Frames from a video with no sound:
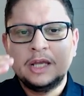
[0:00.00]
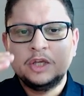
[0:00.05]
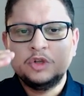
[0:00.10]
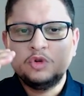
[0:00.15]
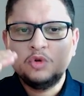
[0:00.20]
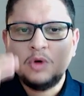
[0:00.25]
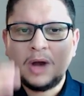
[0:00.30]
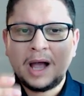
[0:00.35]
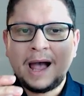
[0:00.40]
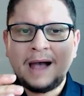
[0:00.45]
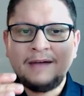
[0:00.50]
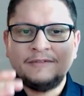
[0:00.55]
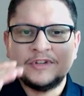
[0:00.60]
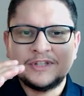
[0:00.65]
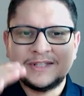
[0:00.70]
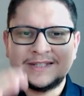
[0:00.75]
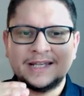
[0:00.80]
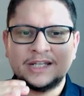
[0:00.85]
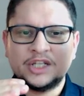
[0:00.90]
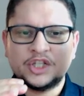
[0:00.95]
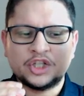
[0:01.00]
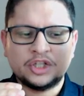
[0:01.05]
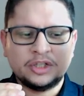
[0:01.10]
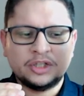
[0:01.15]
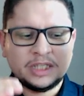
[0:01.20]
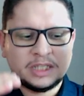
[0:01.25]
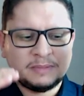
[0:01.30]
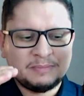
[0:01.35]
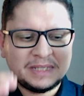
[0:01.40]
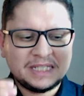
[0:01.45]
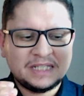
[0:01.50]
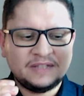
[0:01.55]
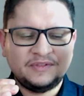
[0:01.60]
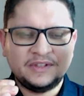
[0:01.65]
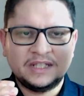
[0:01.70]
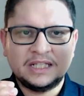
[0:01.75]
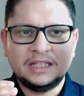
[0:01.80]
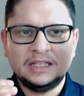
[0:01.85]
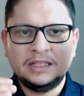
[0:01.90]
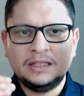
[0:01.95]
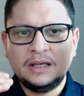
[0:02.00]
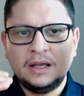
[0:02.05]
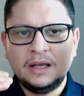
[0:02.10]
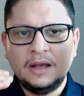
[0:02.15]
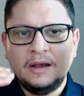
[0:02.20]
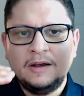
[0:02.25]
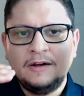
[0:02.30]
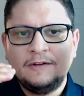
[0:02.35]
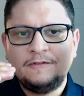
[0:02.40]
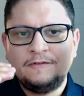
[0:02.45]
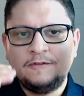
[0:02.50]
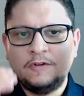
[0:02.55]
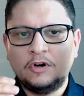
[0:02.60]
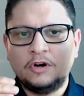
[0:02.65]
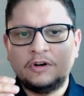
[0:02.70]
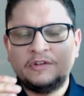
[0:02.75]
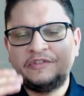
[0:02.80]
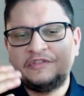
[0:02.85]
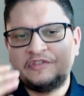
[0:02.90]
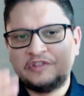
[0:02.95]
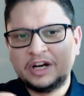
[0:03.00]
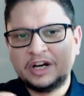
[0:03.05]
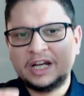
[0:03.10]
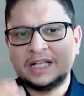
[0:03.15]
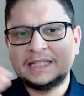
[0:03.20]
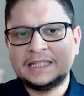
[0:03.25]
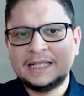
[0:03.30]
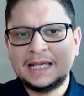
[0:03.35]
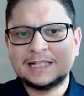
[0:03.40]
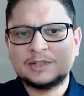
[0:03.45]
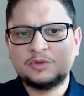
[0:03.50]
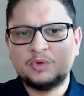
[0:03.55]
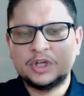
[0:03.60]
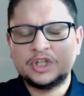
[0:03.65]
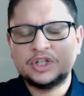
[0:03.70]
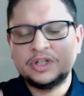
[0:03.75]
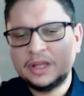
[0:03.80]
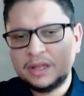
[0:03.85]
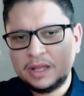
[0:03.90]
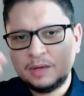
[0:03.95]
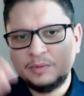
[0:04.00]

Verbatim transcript: you have a section specifically for frequently asked questions.